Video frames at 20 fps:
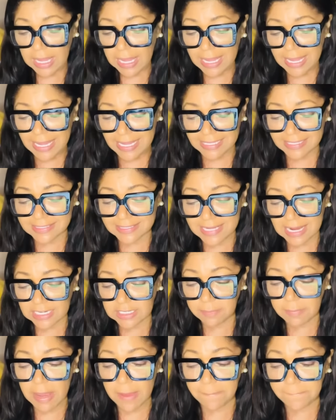He
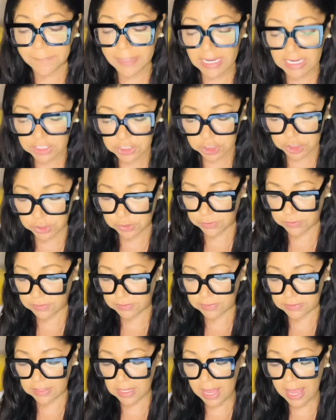sent me
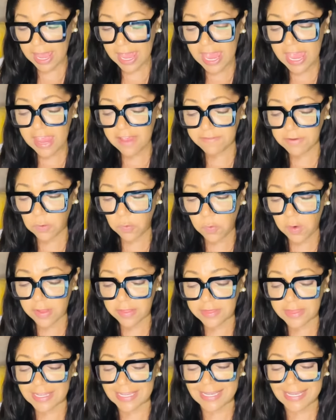pictures even
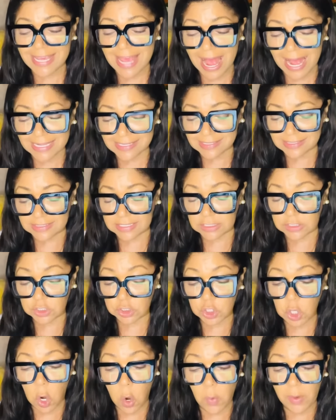with the
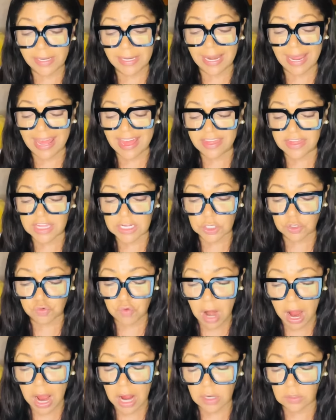casket going in the
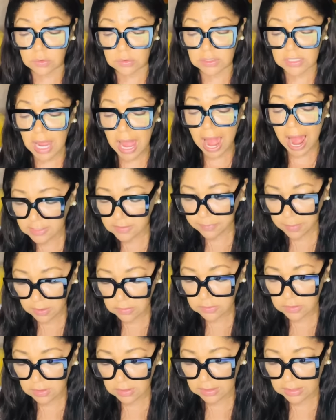ground. I
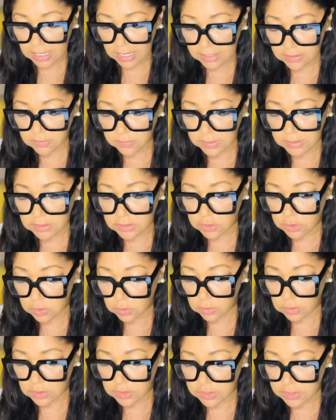spoke to her last week and
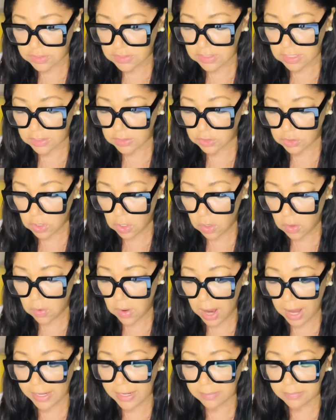told her, she said, no,
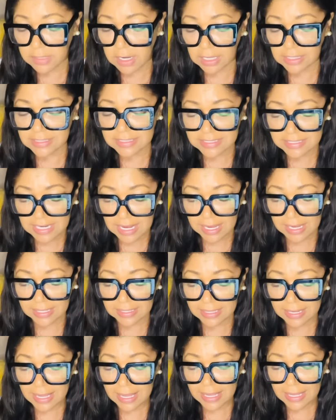I am not
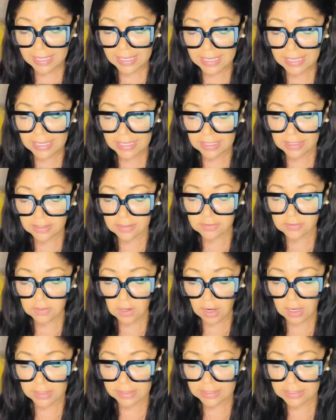dead. He is
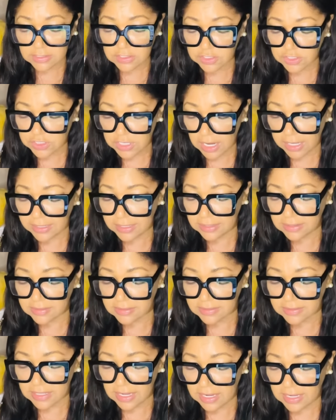on his channel
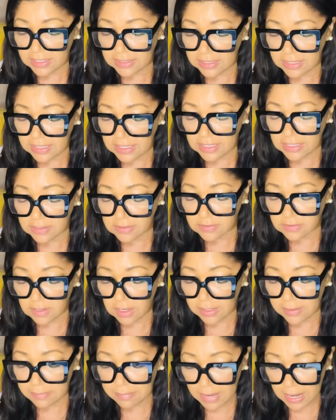saying he is
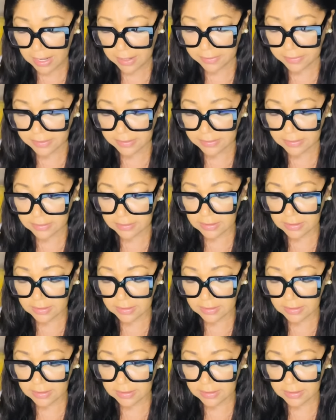not married.